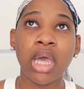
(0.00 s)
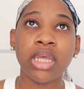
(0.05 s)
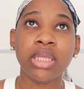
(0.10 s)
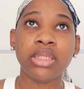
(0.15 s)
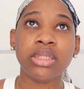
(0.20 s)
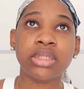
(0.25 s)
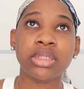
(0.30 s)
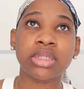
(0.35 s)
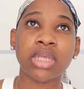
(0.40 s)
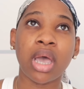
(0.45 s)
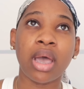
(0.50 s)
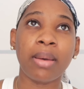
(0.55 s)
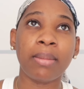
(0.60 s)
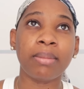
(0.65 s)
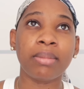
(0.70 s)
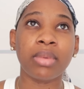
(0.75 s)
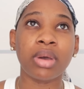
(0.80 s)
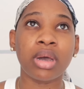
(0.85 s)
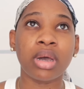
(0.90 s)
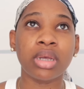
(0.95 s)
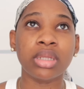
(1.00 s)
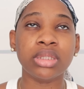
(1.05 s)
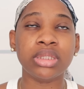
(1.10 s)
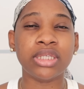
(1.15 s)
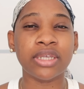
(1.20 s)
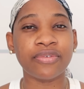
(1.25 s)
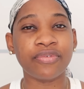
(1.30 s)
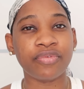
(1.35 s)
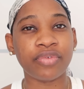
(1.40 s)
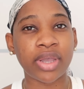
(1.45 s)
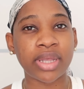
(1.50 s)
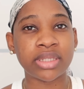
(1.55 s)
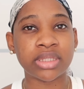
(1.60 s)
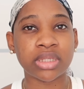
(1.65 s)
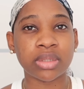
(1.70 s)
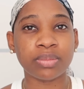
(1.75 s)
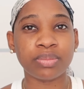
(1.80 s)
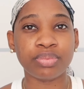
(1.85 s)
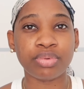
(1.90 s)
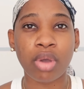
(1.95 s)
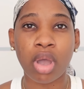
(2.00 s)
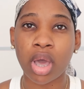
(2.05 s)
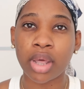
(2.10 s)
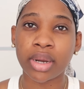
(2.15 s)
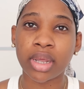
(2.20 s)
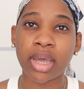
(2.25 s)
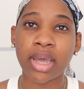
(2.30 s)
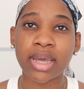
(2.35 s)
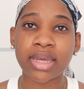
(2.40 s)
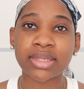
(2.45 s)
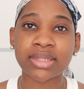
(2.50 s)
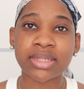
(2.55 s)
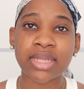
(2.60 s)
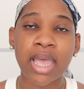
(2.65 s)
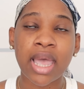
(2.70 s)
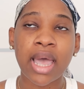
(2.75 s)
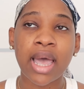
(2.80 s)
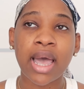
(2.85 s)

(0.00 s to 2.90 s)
some different products